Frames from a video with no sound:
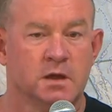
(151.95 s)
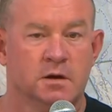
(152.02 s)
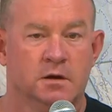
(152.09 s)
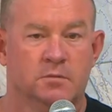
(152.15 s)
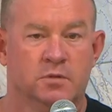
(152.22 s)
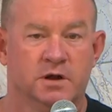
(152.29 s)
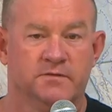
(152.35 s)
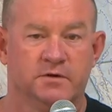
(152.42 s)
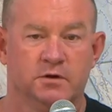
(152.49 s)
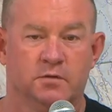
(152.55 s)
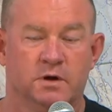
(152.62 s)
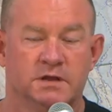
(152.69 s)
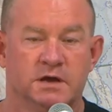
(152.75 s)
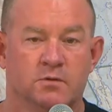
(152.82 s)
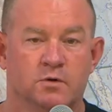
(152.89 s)
But if you don't
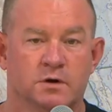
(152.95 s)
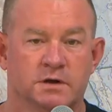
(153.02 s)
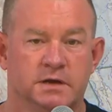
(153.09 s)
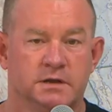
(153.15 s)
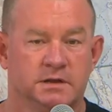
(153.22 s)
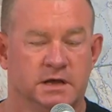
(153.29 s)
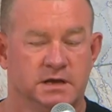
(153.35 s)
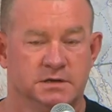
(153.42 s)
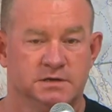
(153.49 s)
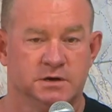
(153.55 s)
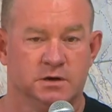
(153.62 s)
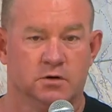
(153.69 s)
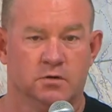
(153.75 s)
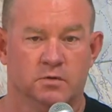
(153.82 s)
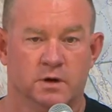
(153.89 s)
want that work done, let us
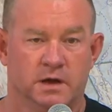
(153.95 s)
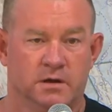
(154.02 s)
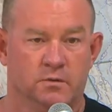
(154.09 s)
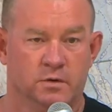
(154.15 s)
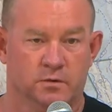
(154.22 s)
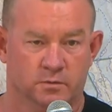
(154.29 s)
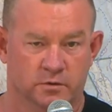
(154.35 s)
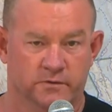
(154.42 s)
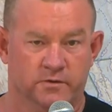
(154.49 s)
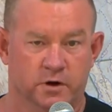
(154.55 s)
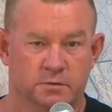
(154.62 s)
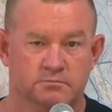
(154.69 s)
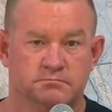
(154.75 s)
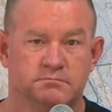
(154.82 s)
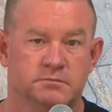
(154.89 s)
know and we will move
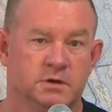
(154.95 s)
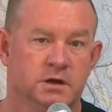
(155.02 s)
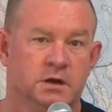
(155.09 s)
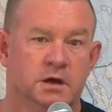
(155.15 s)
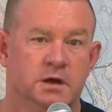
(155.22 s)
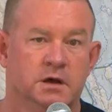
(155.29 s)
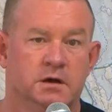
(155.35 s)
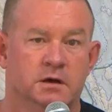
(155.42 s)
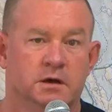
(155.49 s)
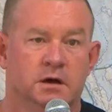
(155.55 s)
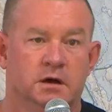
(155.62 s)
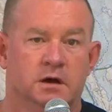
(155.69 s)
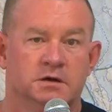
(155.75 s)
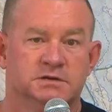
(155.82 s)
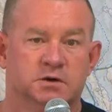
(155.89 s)
on.
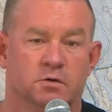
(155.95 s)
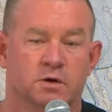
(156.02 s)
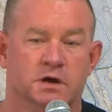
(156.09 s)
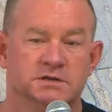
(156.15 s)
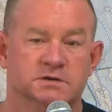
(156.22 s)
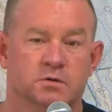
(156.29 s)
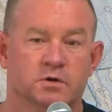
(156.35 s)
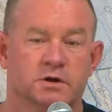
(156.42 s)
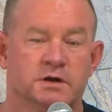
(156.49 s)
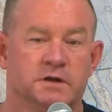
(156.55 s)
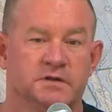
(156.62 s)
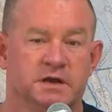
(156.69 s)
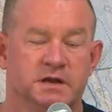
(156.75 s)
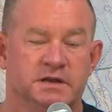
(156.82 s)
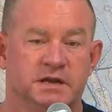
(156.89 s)
So we're also working on
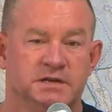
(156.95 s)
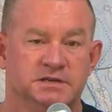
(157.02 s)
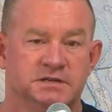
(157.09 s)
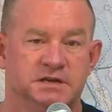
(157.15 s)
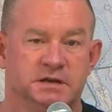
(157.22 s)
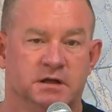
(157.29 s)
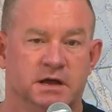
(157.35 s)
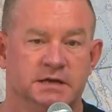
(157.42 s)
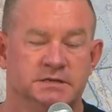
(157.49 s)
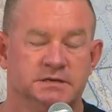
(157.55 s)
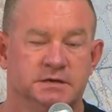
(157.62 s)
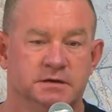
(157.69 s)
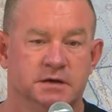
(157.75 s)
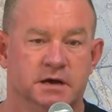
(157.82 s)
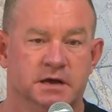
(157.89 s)
the contingency lines.
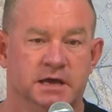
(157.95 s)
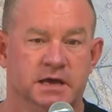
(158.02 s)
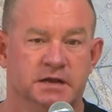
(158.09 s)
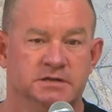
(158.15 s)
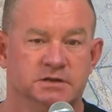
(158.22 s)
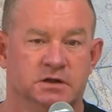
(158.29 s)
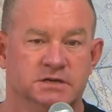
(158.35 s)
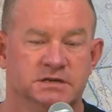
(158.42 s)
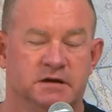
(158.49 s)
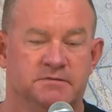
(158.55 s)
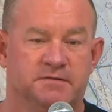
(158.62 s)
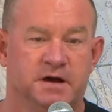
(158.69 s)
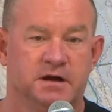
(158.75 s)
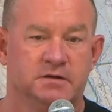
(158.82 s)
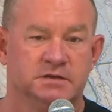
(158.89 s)
Again, as long as that
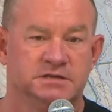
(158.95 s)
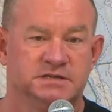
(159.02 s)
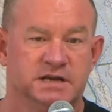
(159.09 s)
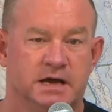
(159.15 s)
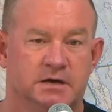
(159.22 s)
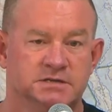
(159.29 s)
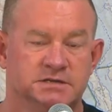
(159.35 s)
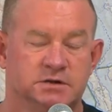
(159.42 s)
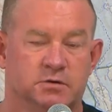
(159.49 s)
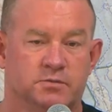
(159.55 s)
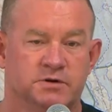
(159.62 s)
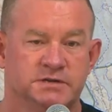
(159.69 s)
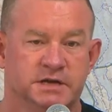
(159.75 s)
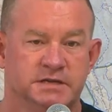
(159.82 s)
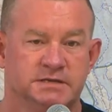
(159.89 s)
fire in the south still
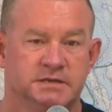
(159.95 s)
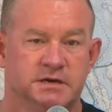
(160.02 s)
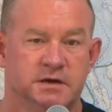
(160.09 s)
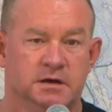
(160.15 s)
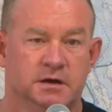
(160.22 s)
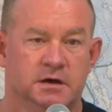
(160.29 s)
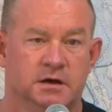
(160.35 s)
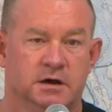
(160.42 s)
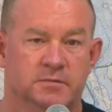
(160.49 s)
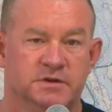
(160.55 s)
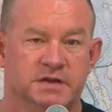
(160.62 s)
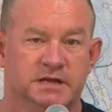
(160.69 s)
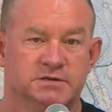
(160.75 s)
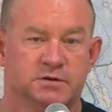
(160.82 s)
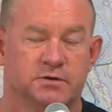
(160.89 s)
presents a
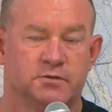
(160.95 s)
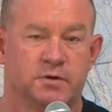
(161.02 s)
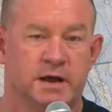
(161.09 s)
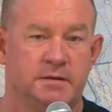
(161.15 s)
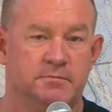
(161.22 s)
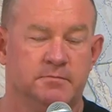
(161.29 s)
potential threat,